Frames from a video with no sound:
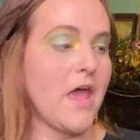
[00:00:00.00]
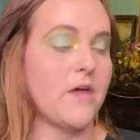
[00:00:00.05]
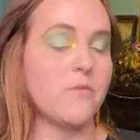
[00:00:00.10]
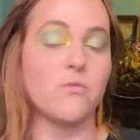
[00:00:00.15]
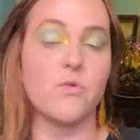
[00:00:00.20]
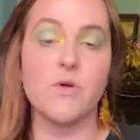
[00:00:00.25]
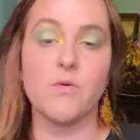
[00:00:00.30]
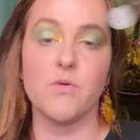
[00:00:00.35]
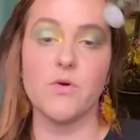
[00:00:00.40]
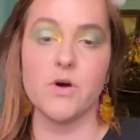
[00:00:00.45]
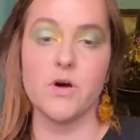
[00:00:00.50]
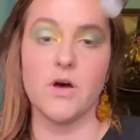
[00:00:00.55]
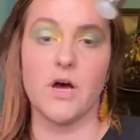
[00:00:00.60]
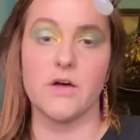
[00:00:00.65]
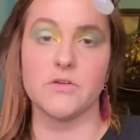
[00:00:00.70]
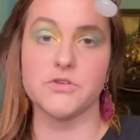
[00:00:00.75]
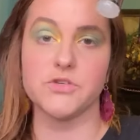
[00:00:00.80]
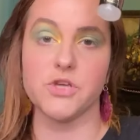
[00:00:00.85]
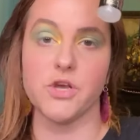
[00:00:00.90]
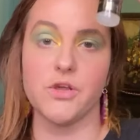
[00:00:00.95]
And
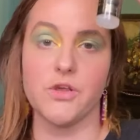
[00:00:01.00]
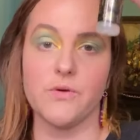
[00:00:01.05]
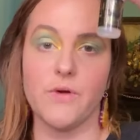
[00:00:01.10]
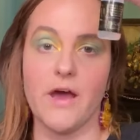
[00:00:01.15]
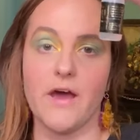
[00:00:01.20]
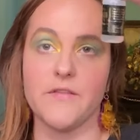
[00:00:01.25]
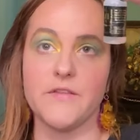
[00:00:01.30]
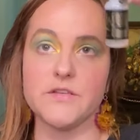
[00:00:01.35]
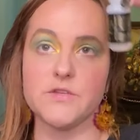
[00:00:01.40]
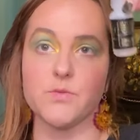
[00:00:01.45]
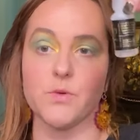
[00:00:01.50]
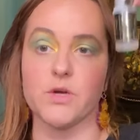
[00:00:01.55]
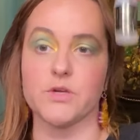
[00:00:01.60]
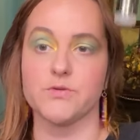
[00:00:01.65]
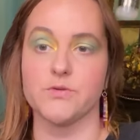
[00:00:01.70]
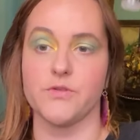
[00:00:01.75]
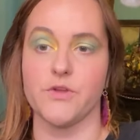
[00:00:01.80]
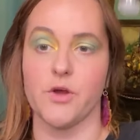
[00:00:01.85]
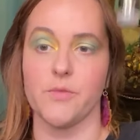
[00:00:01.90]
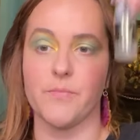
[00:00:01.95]
I'll show you how this
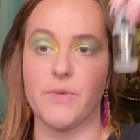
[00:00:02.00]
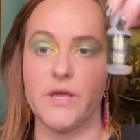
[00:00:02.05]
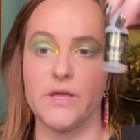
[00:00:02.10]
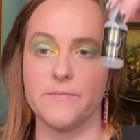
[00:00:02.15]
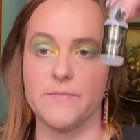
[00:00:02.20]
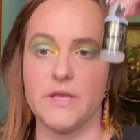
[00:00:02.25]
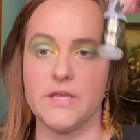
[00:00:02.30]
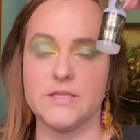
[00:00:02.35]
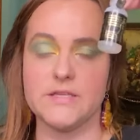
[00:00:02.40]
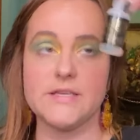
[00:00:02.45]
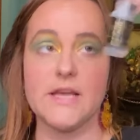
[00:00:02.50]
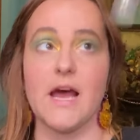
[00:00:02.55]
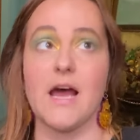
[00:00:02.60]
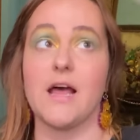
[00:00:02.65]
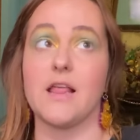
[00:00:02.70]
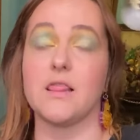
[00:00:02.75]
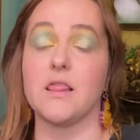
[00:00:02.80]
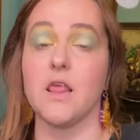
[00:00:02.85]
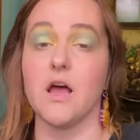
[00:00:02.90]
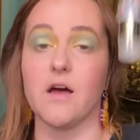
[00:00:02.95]
works with our pigments.
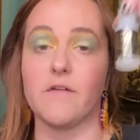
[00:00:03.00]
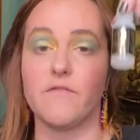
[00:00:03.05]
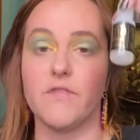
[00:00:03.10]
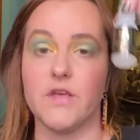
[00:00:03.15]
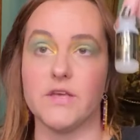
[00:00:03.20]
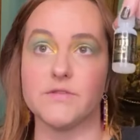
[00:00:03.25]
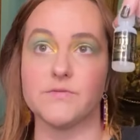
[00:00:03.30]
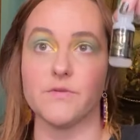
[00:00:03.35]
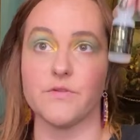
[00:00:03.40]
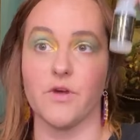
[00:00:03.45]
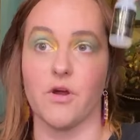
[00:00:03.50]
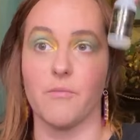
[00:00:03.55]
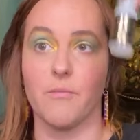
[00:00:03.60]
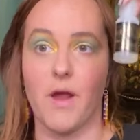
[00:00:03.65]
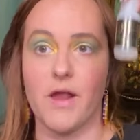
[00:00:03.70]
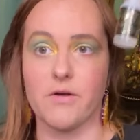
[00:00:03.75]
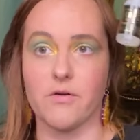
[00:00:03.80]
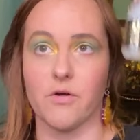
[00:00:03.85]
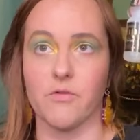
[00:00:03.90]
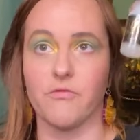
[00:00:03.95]
I love this with our
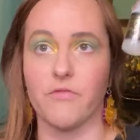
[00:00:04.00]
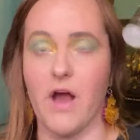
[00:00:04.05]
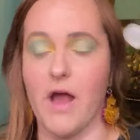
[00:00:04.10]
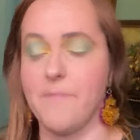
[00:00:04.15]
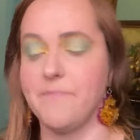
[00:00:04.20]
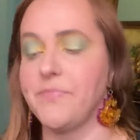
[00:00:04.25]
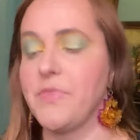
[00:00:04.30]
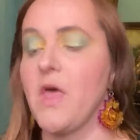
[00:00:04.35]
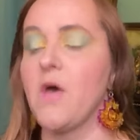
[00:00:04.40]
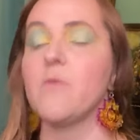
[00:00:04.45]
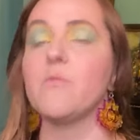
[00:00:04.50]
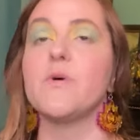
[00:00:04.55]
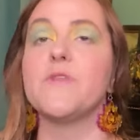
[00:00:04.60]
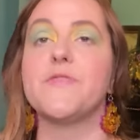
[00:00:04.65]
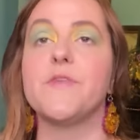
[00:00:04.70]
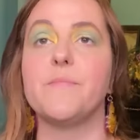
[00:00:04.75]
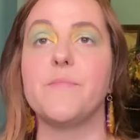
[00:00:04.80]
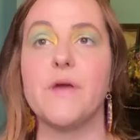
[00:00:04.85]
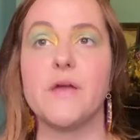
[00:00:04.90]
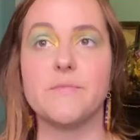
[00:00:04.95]
microfine.
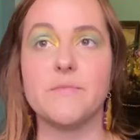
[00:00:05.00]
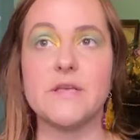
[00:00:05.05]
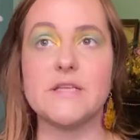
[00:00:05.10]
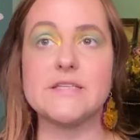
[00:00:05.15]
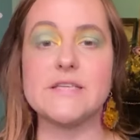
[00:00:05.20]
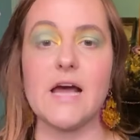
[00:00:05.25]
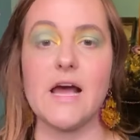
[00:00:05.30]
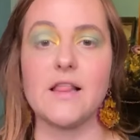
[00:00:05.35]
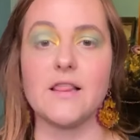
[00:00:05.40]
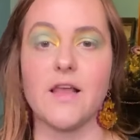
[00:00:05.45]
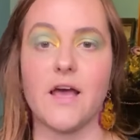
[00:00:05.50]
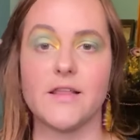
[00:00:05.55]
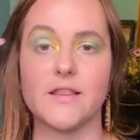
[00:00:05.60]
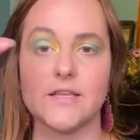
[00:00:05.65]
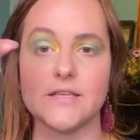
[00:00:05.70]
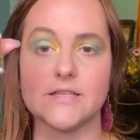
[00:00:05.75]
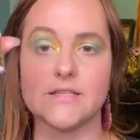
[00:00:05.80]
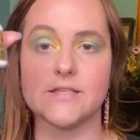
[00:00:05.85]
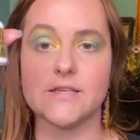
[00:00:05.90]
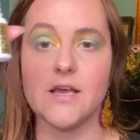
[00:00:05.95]
With the pigments, I
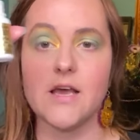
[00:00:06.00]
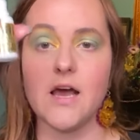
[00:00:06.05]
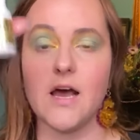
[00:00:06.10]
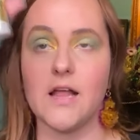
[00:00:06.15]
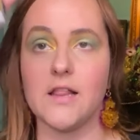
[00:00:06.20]
like this.